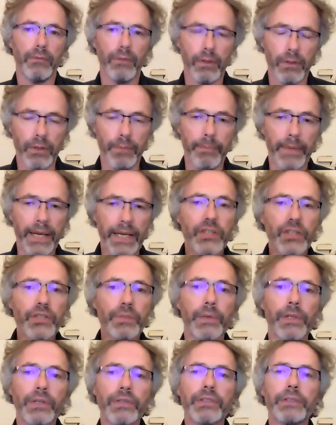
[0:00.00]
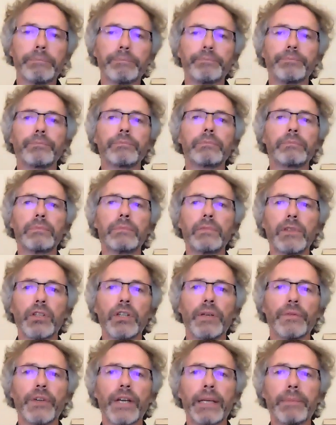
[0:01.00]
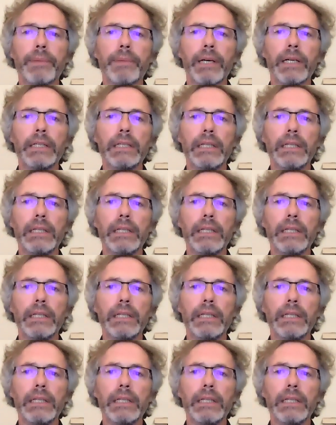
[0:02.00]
the management of Rigpa,